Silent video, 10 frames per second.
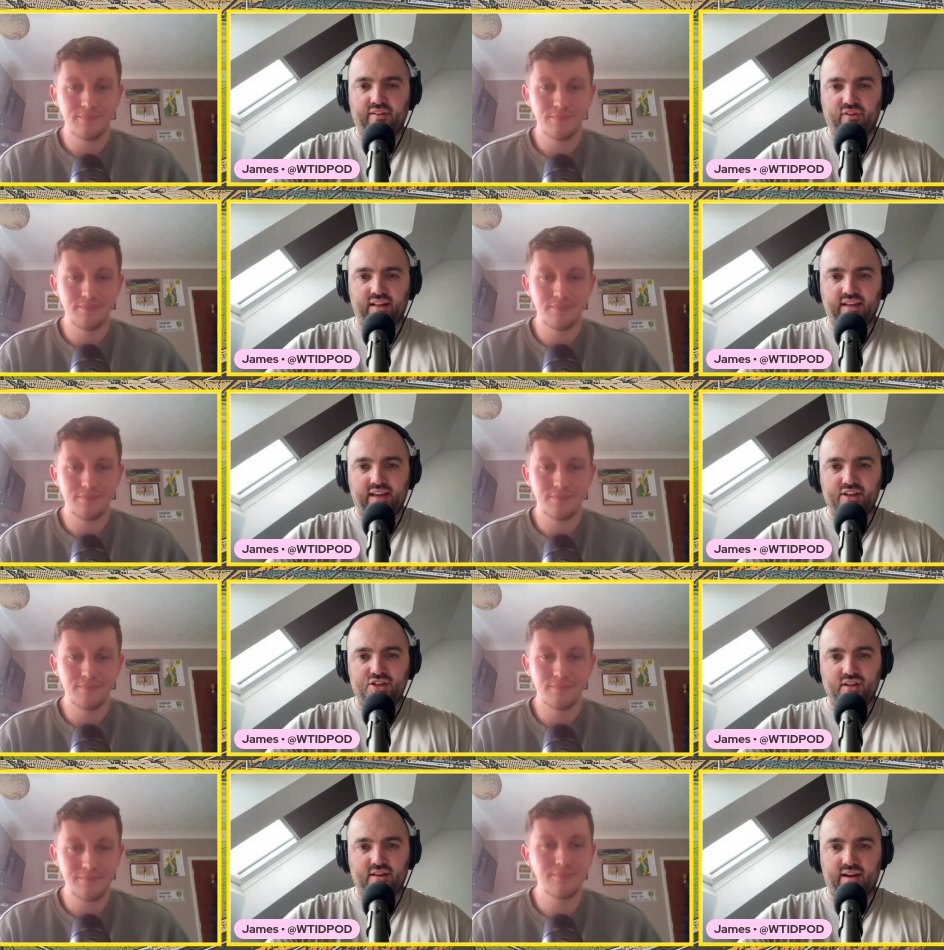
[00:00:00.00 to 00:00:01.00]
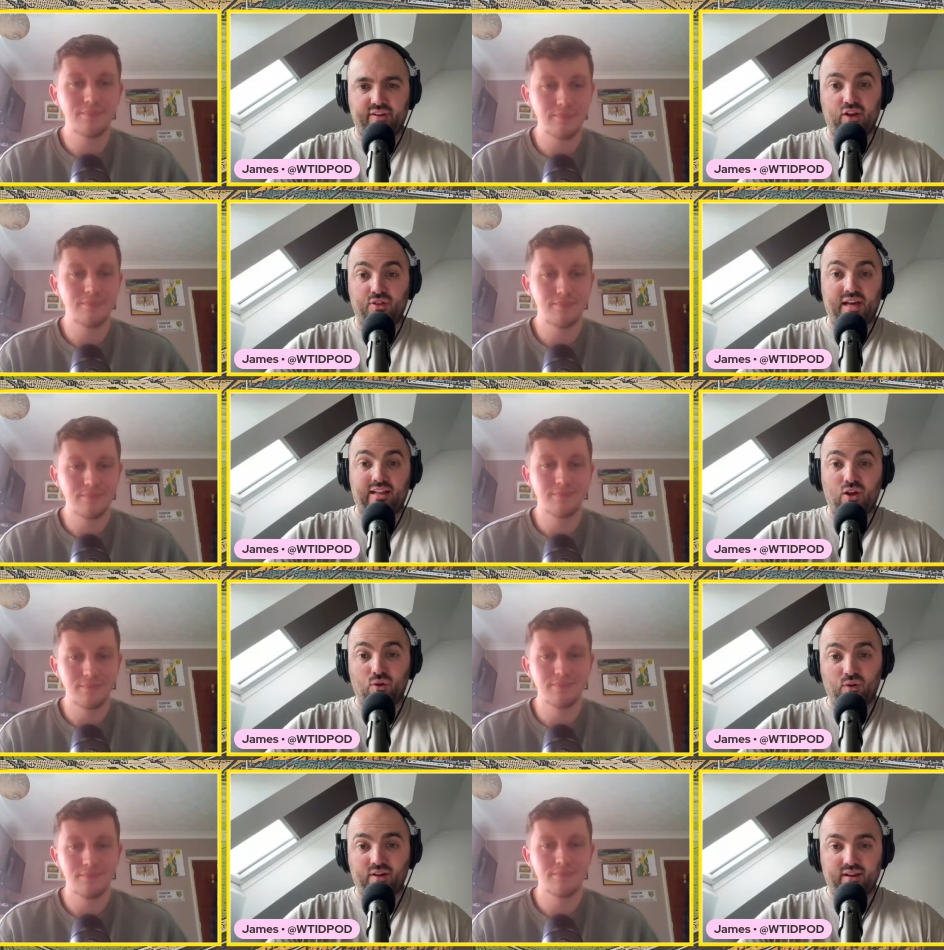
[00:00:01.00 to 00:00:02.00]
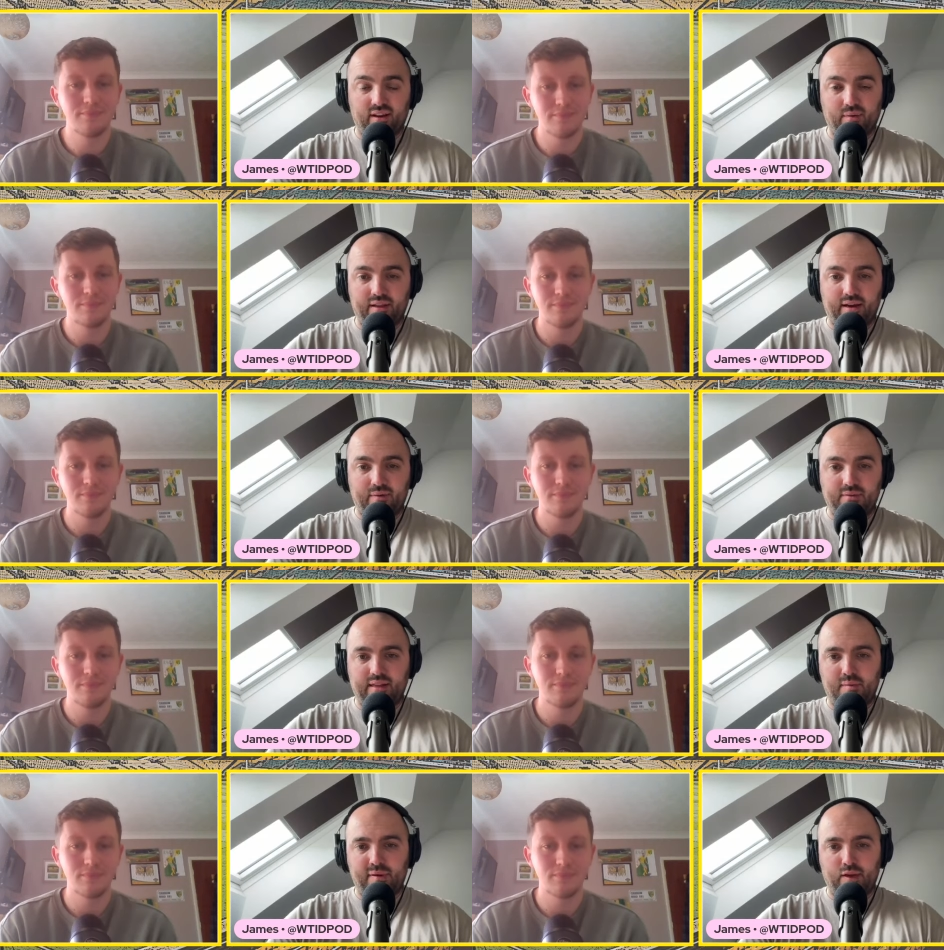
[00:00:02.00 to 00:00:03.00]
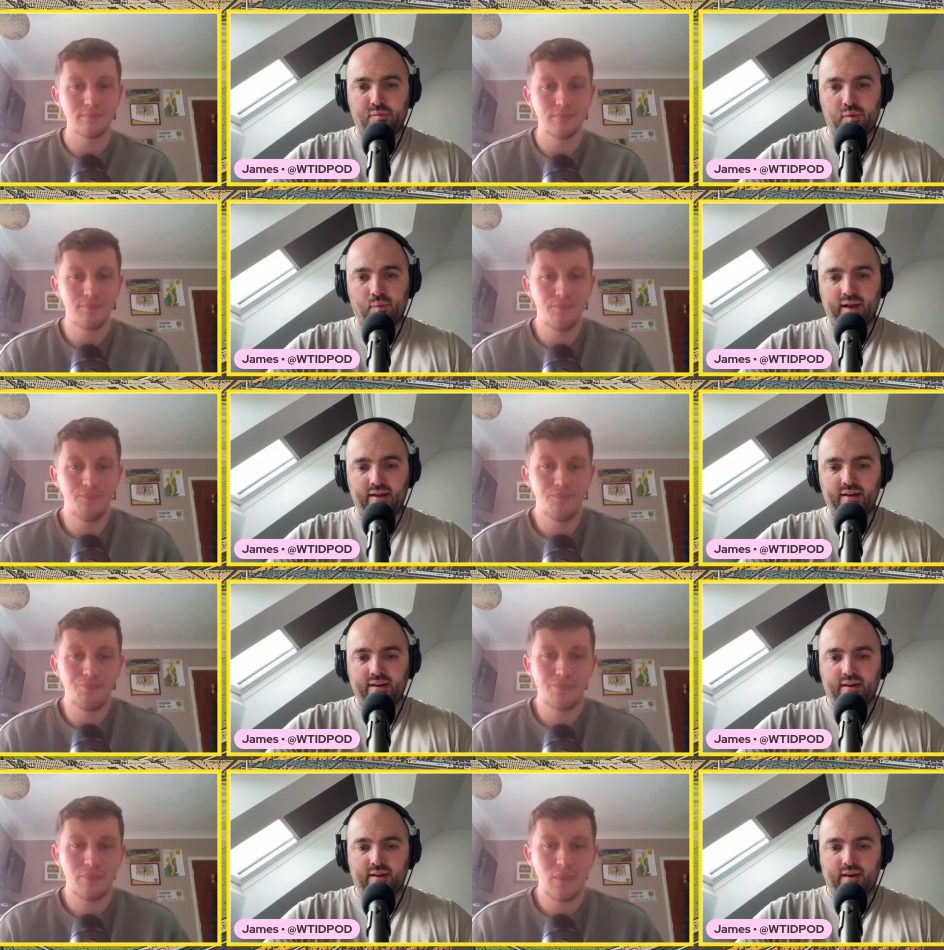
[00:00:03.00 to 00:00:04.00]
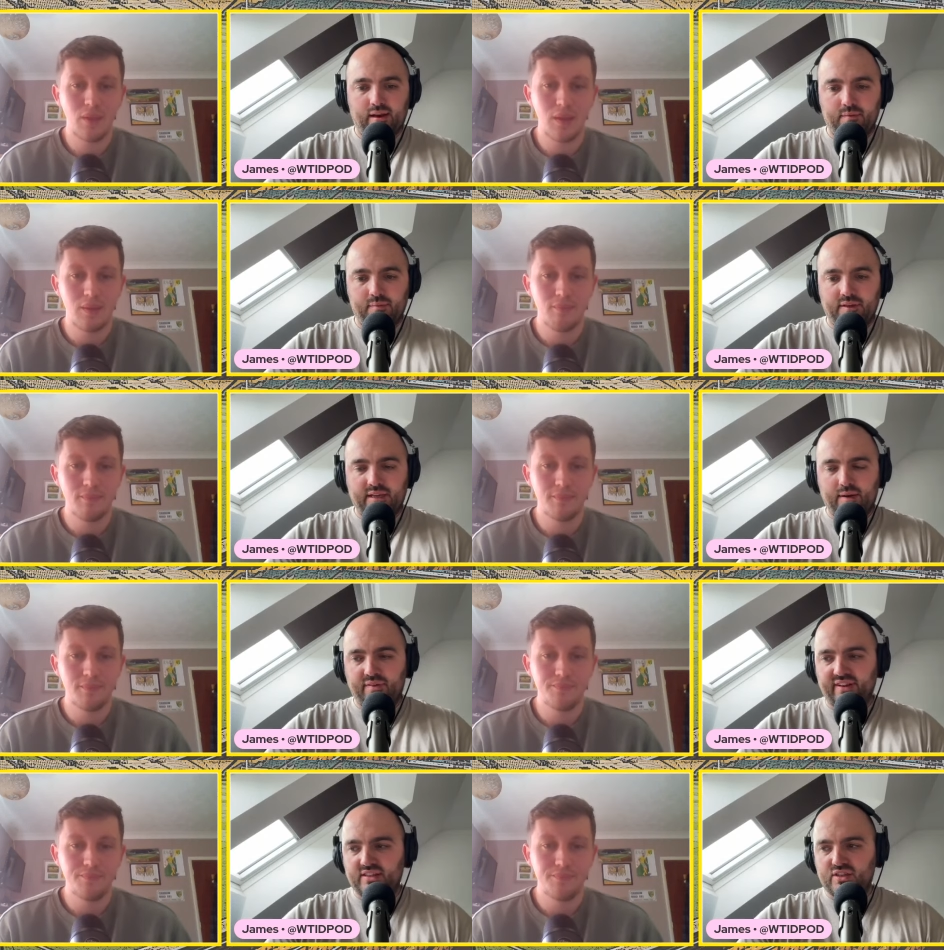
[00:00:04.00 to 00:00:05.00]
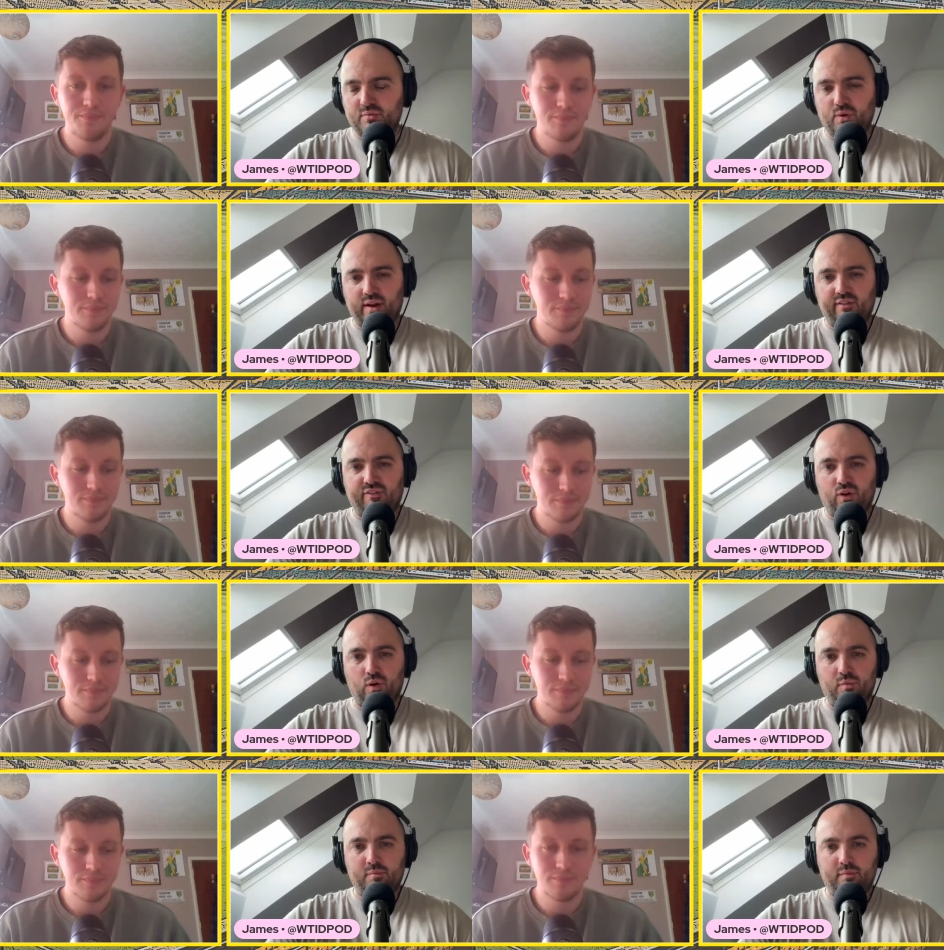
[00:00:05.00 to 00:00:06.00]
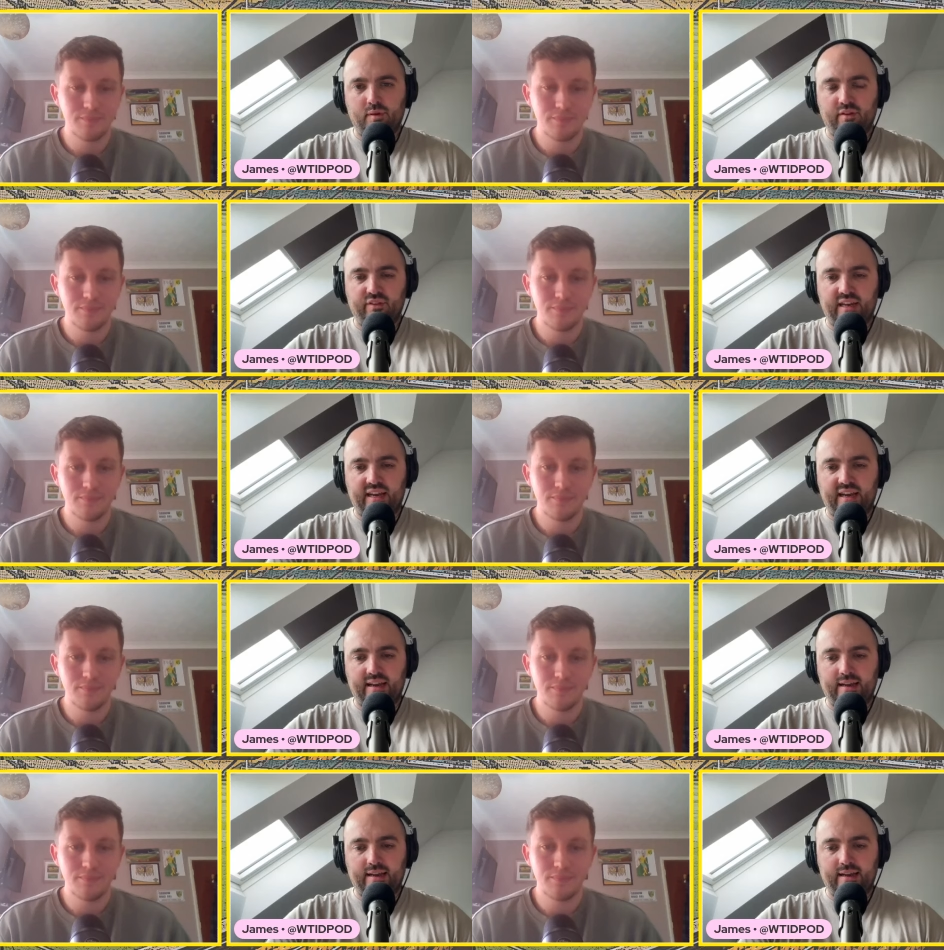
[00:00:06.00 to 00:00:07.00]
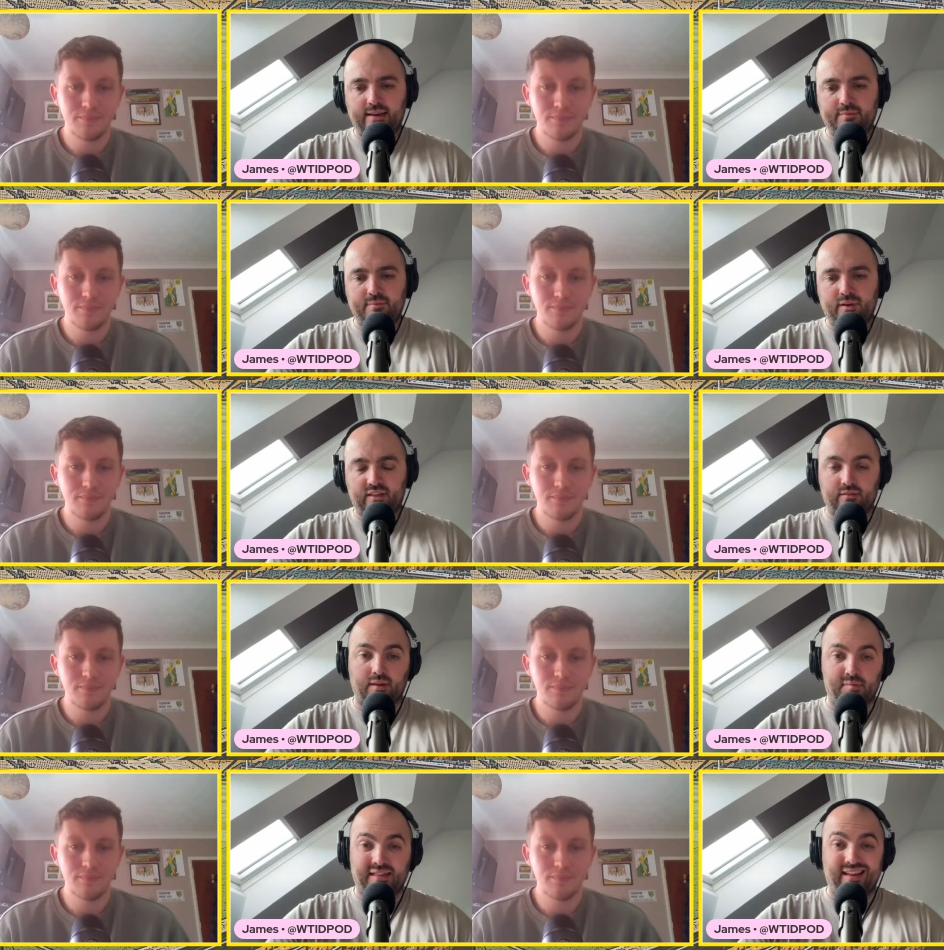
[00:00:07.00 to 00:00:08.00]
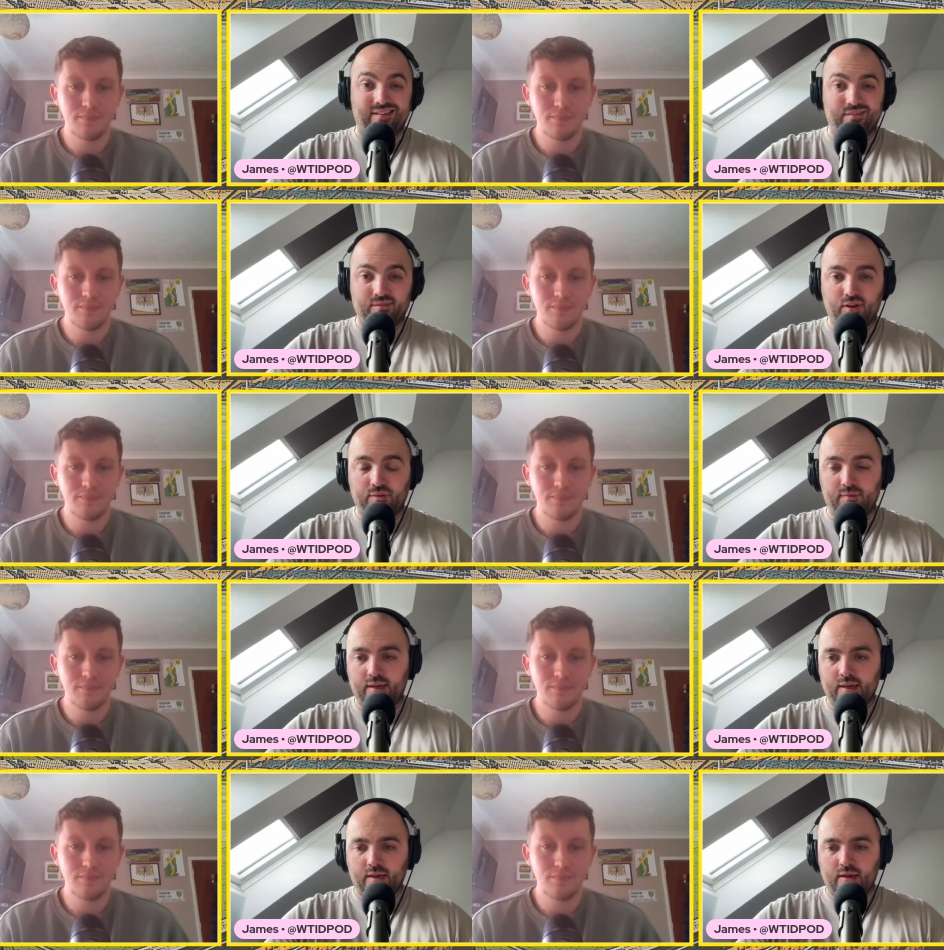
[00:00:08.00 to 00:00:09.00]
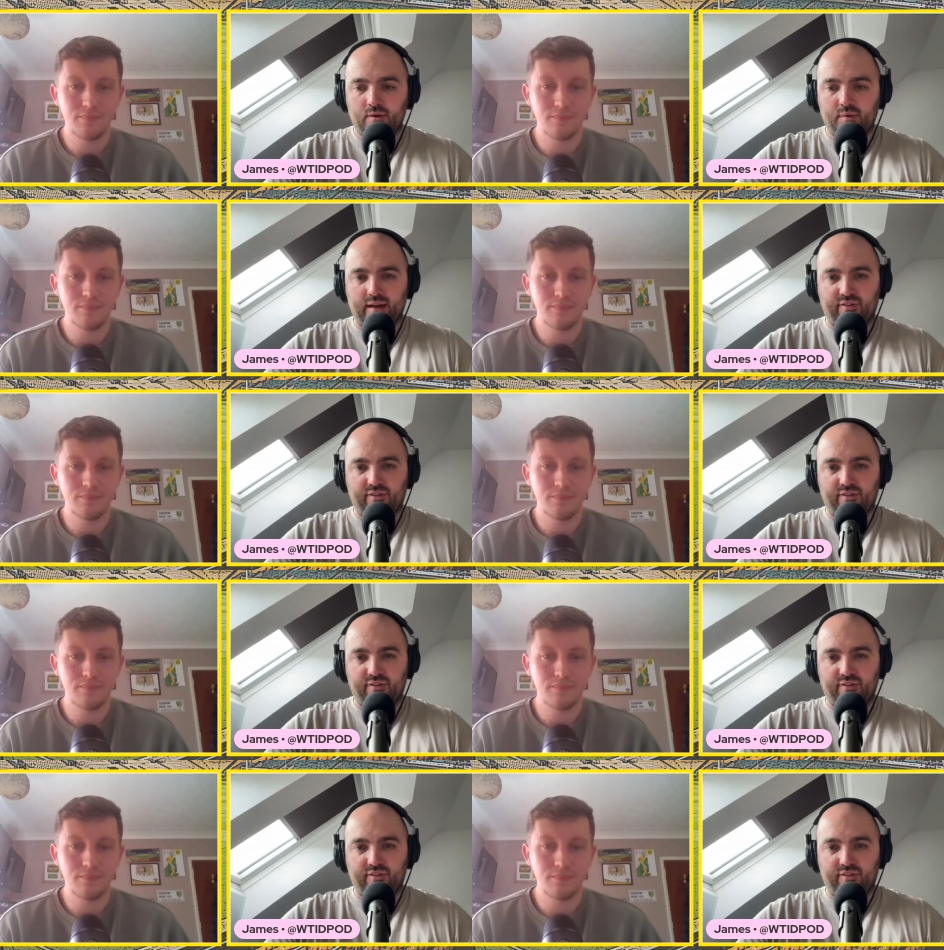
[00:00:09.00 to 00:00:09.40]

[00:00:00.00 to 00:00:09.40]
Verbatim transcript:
Speaker 1: relegation, having gone that long without picking up a win. And yeah, we've had some great form of late, but then, you know, we're now